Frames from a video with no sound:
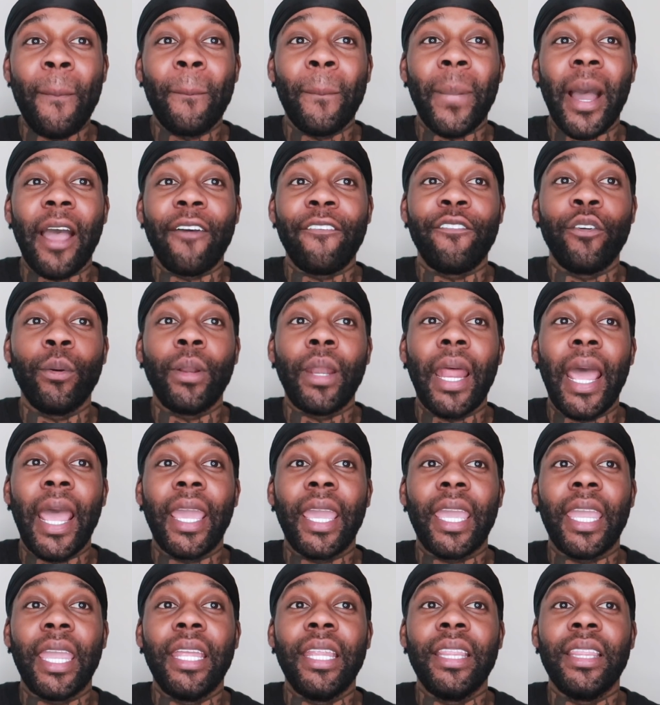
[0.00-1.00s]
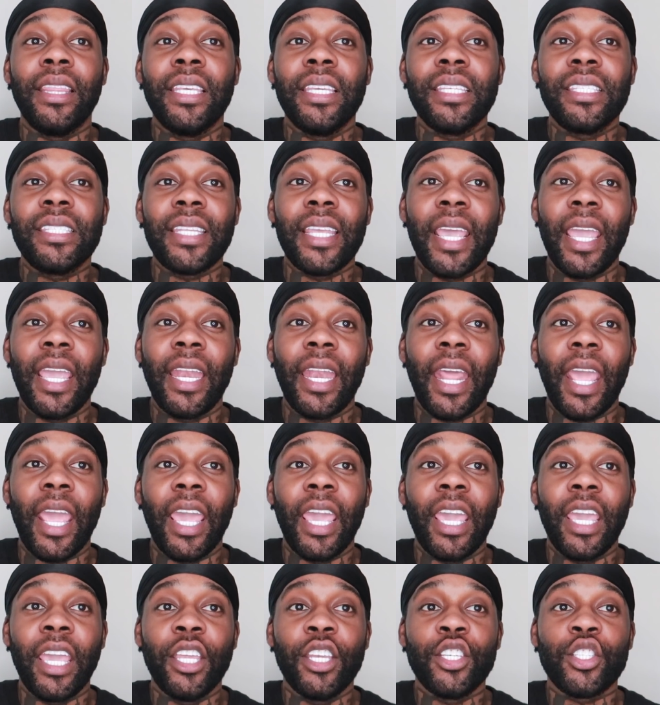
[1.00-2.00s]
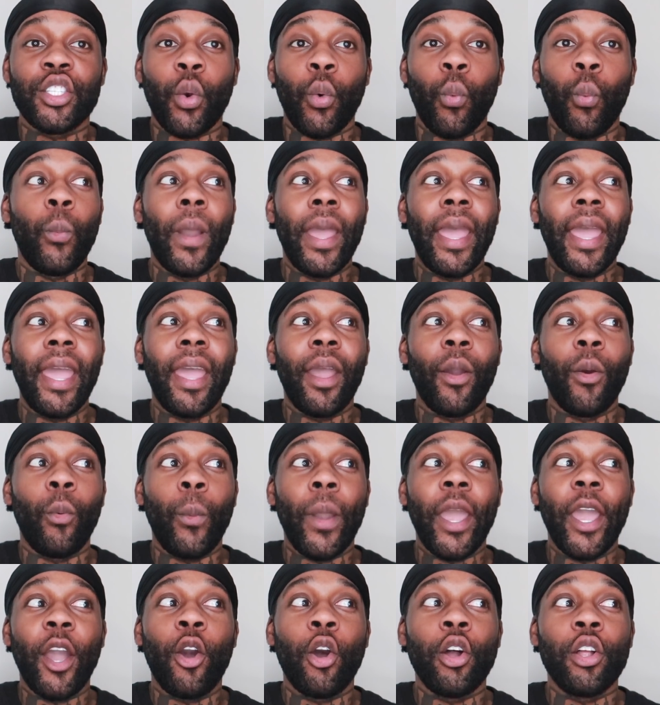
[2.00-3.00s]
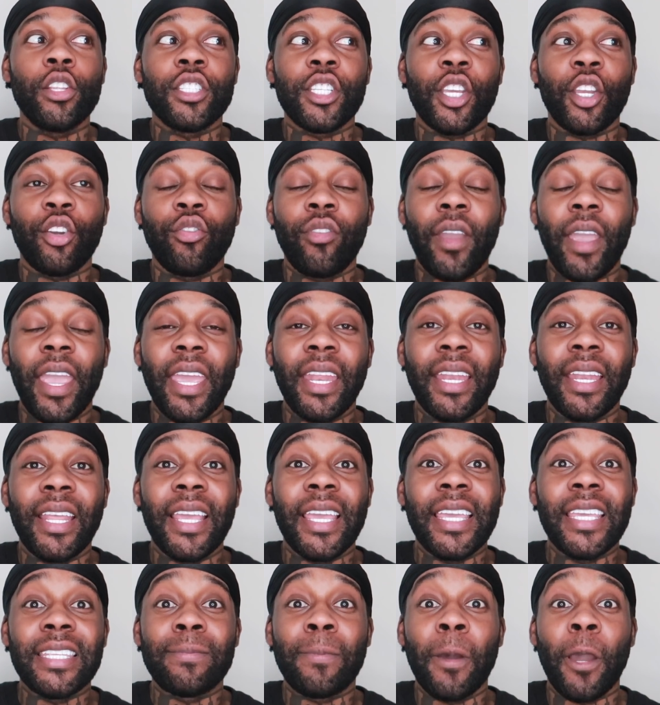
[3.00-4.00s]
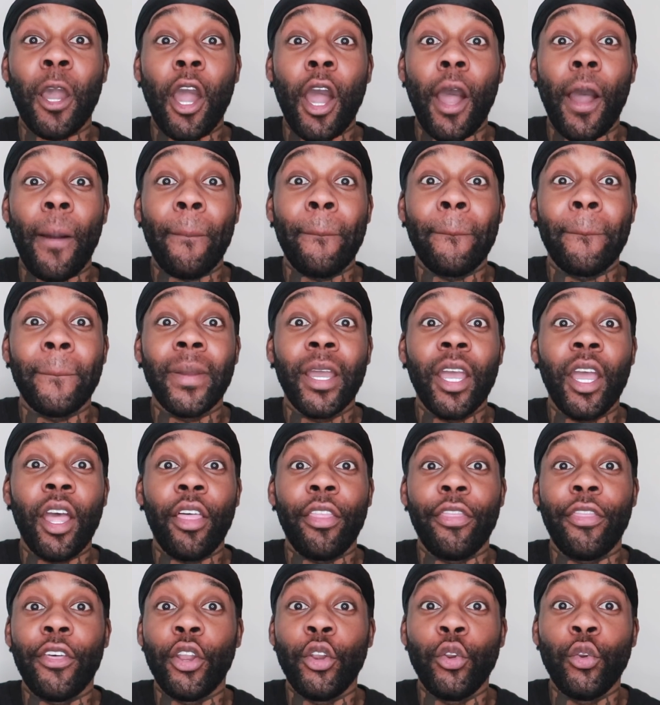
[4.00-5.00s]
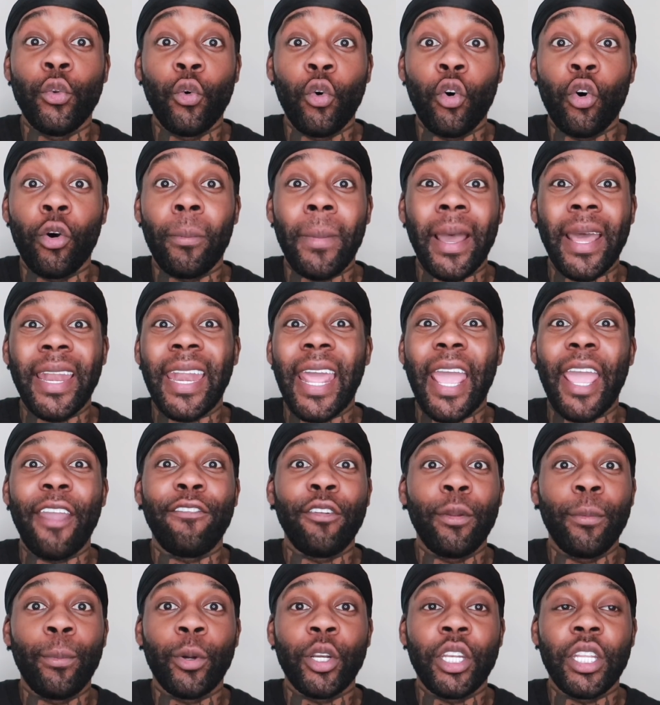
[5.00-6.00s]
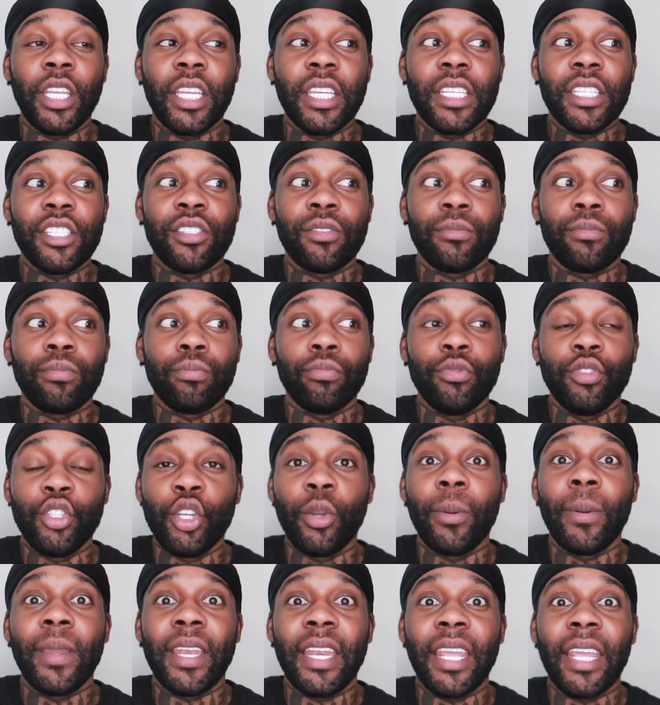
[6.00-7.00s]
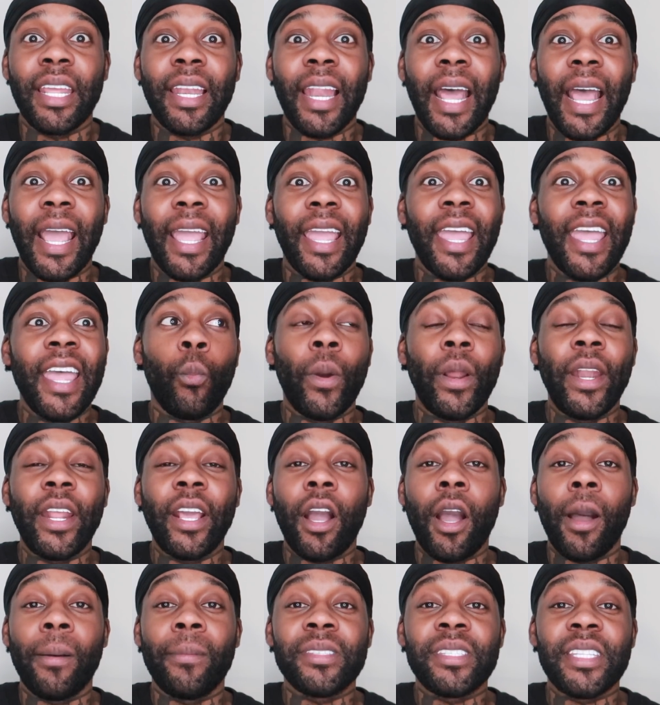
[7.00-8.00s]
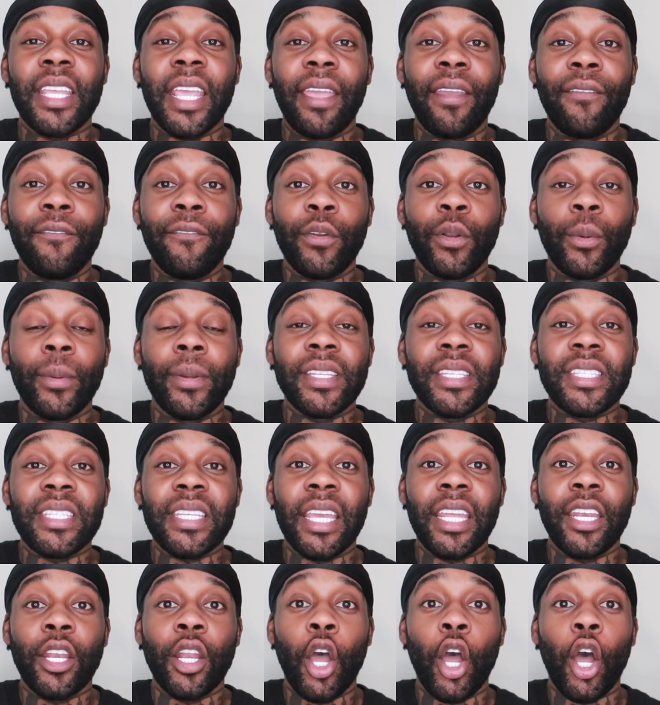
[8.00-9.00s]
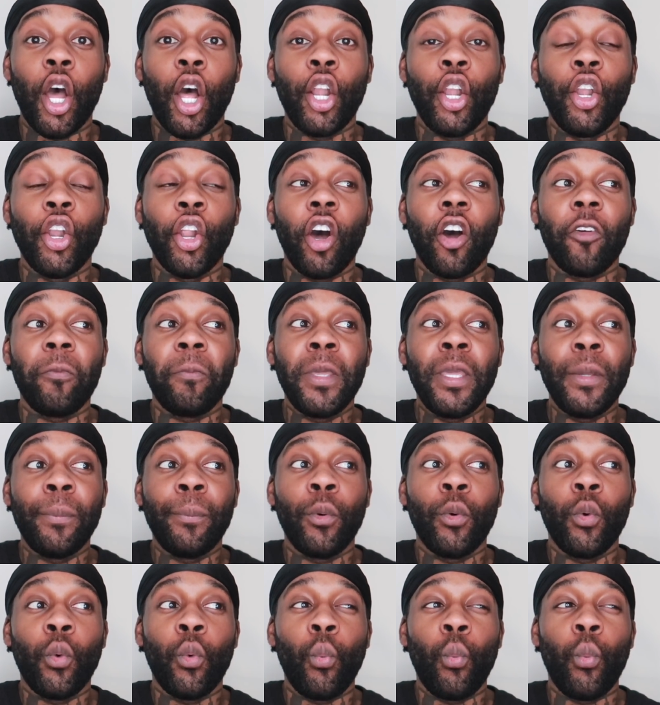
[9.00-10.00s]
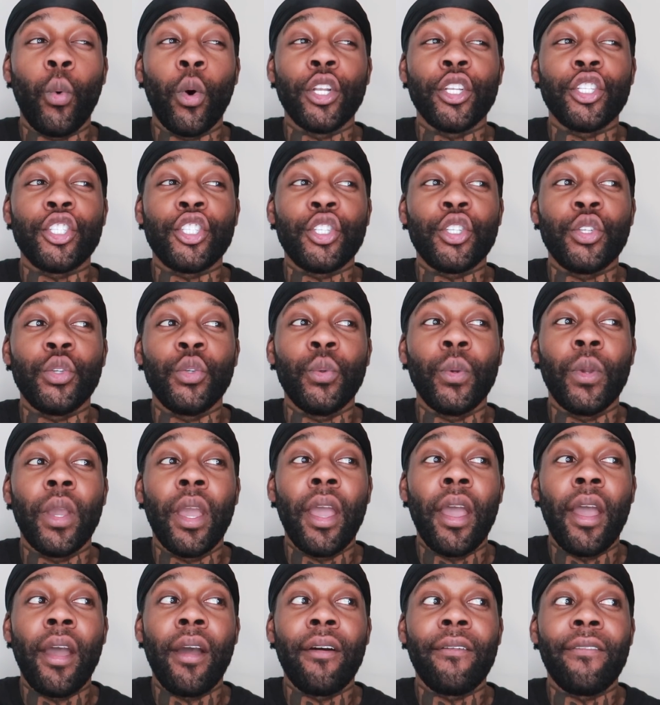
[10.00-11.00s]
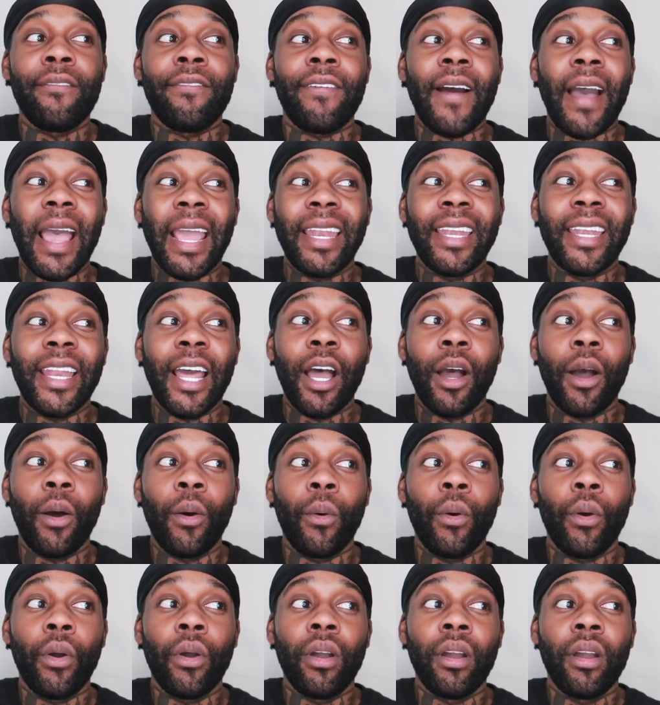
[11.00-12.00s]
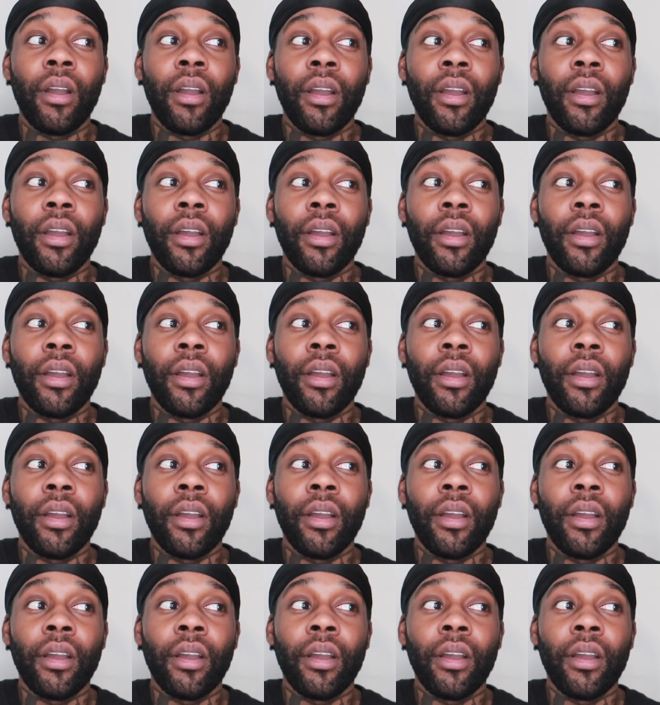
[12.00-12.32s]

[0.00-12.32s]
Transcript: But I feel like in this day and age, where content creating it has become the norm and everybody is doing it, like when it comes to influencing, a lot of people want to find out